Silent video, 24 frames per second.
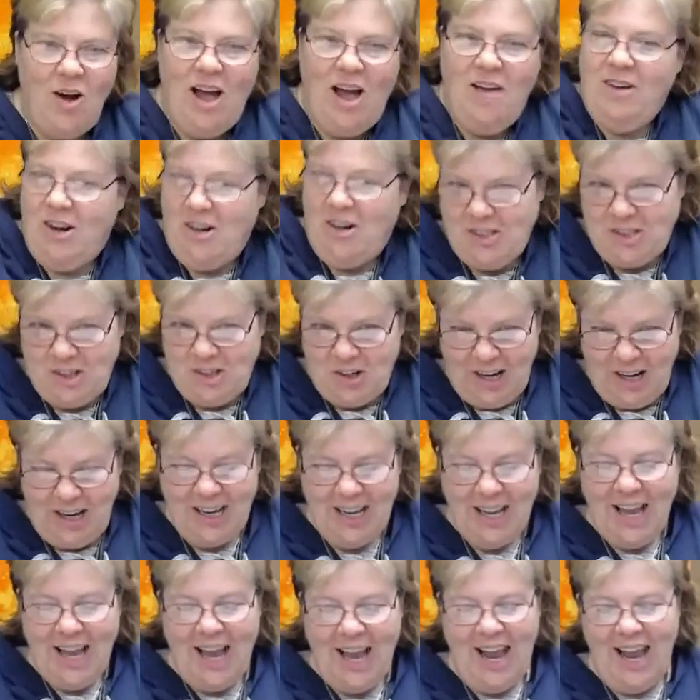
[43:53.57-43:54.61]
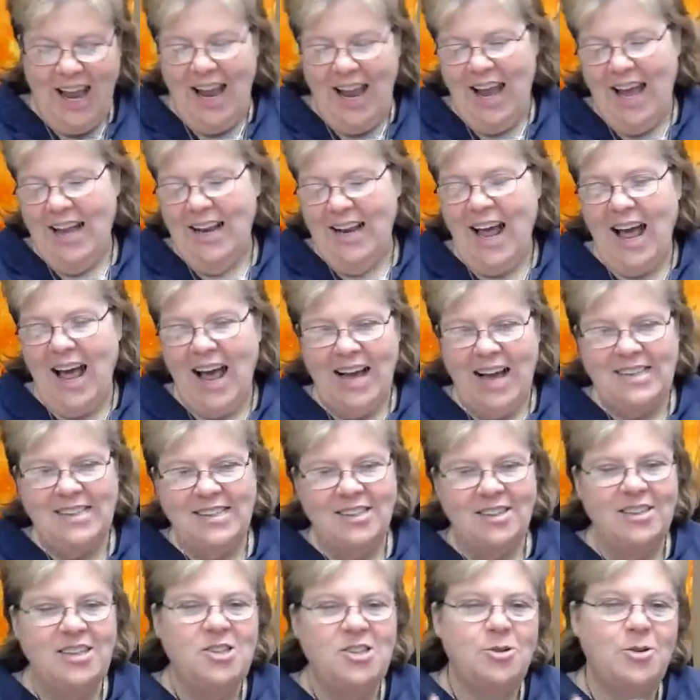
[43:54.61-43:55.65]
have an art degree. And I
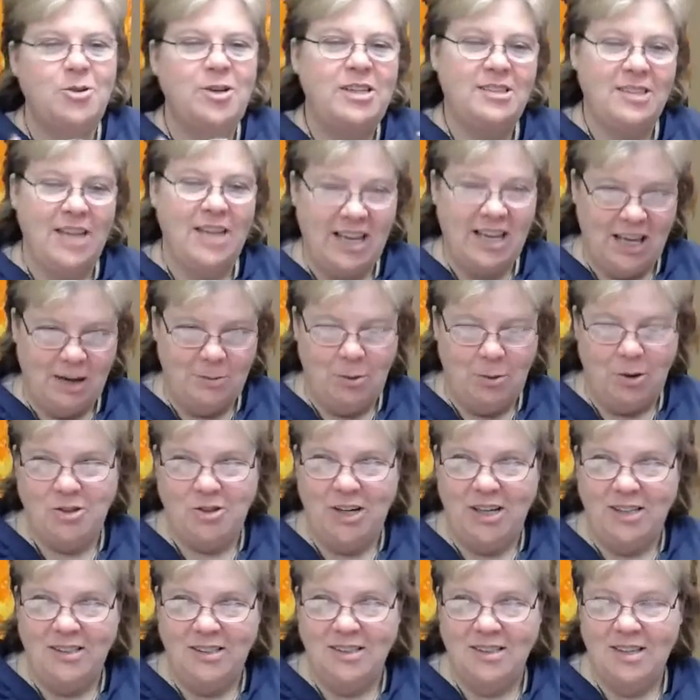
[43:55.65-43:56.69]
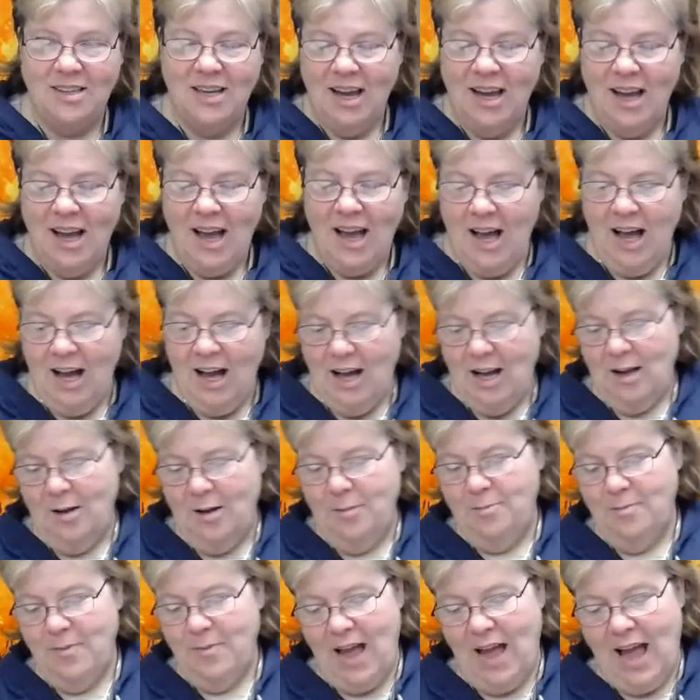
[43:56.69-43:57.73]
started doing psychic portraits.
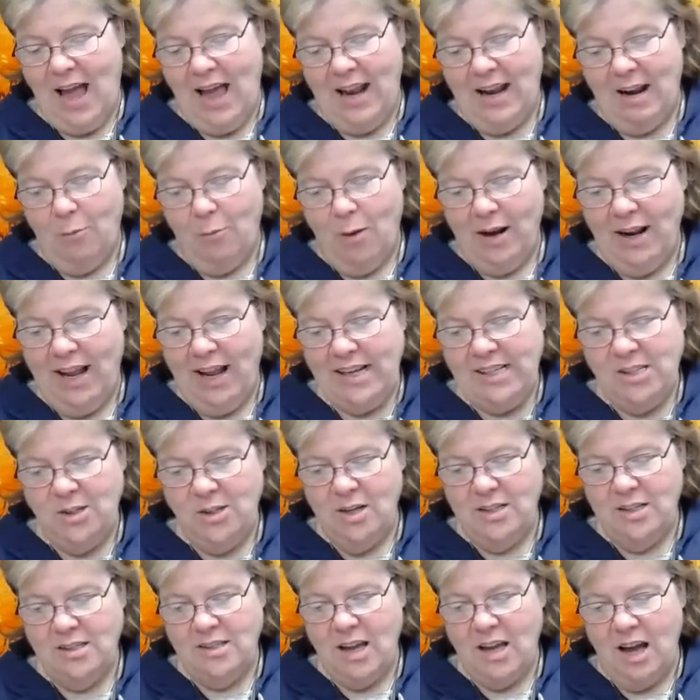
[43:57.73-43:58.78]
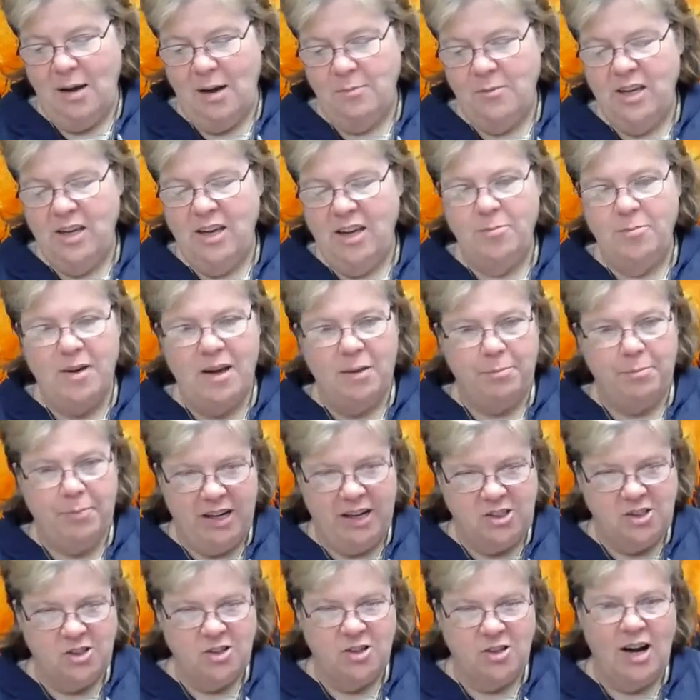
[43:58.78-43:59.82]
And what I do is give me a
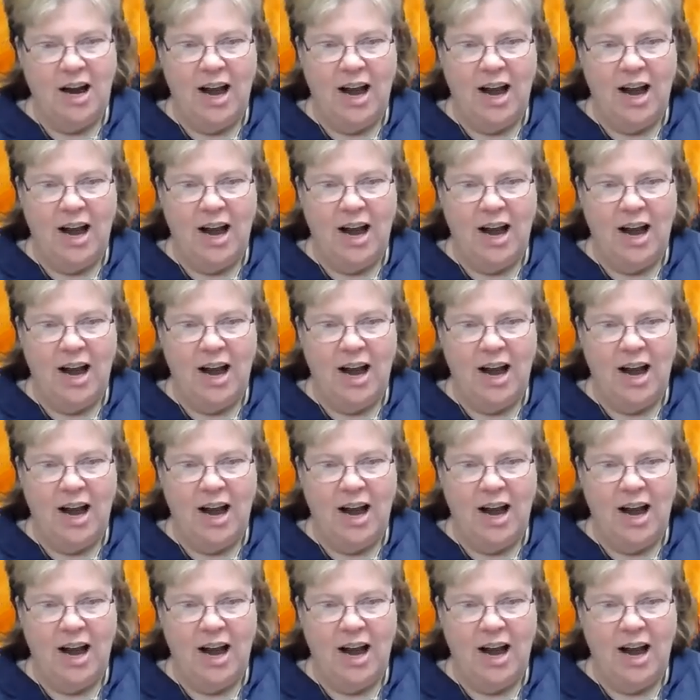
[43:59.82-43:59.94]
picture.